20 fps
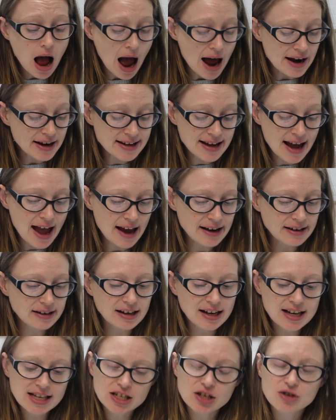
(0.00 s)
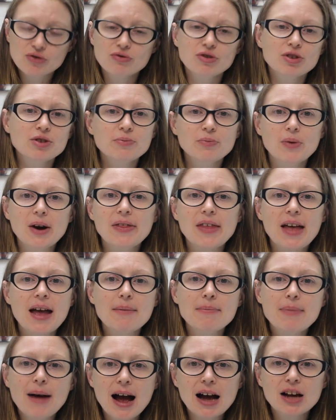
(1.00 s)
And again, it's a group where
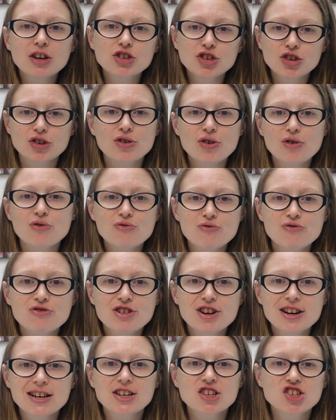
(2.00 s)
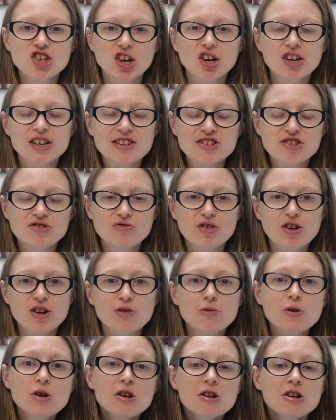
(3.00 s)
their passion really shines
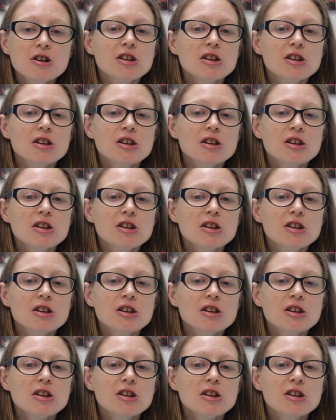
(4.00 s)
through.